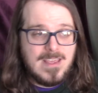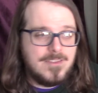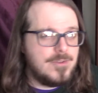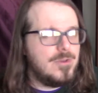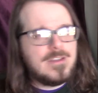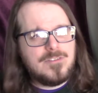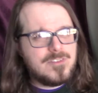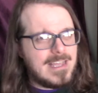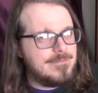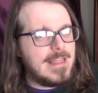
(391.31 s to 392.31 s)
So you can
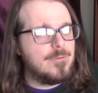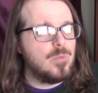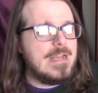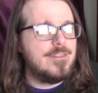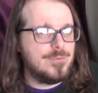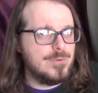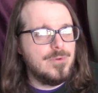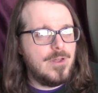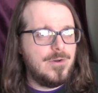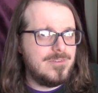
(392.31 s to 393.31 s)
just kind of like read
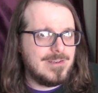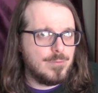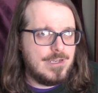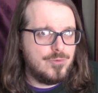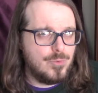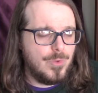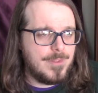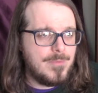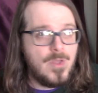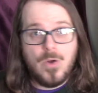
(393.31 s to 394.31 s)
through those and retool
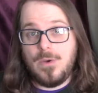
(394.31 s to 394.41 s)
them,